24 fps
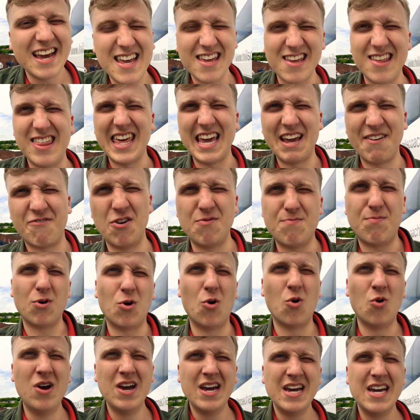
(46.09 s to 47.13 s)
You think
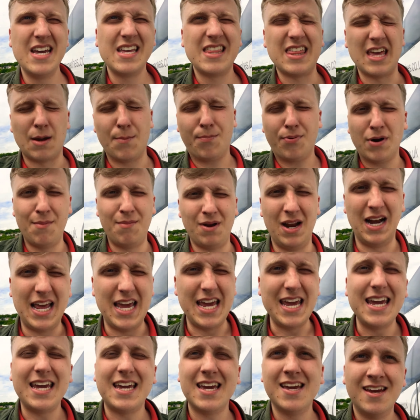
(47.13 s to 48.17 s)
football, you think Premier
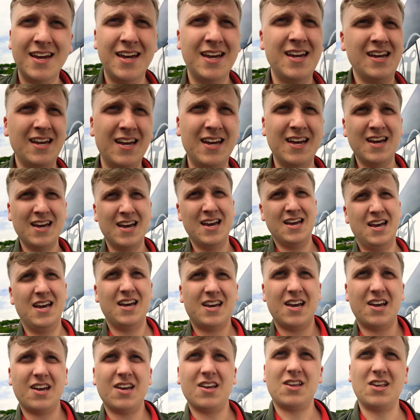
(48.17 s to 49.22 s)
League,
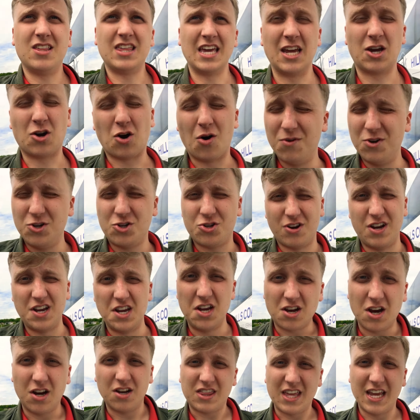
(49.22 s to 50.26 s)
you think commentary,
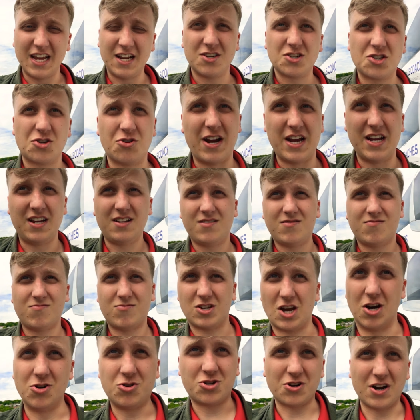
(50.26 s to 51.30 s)
you go straight
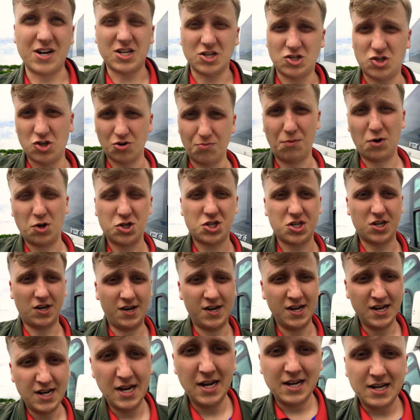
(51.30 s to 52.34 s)
to John Motson.
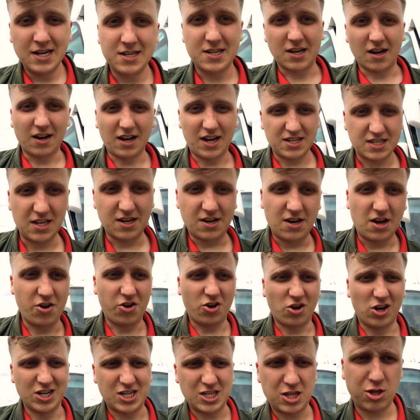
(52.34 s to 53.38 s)
So I'd like to know
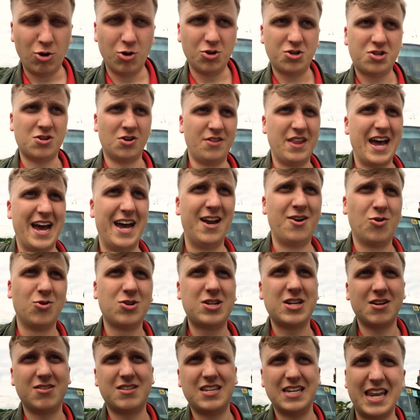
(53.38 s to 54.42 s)
your guys' thoughts on that. And
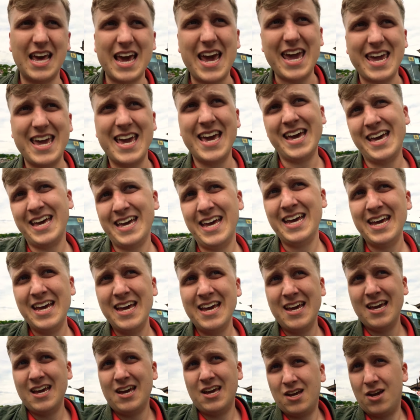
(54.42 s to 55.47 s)
also today,
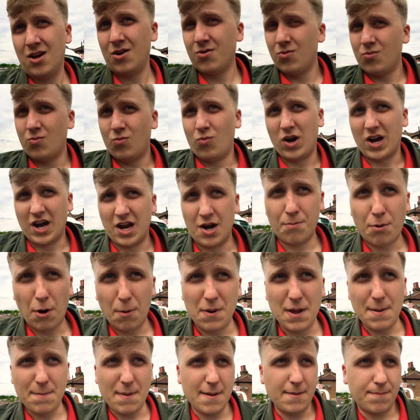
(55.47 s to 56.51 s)
we're going to
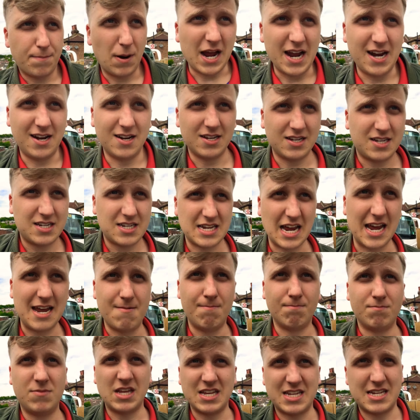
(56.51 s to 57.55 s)
probably be playing the
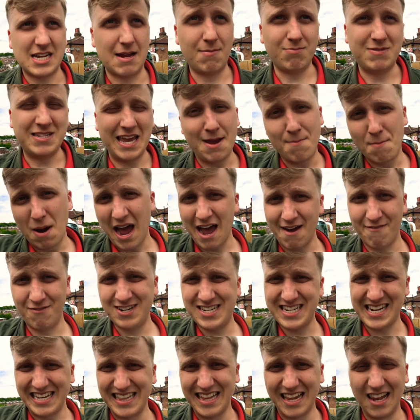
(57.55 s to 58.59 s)
same team. I haven't
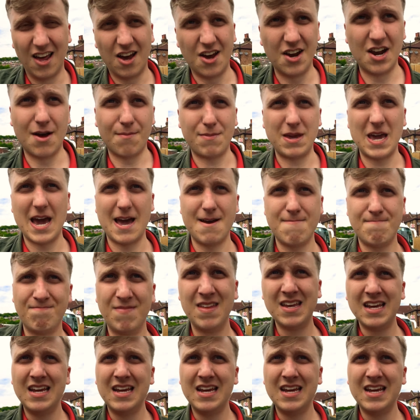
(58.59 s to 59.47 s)
seen the lineup yet.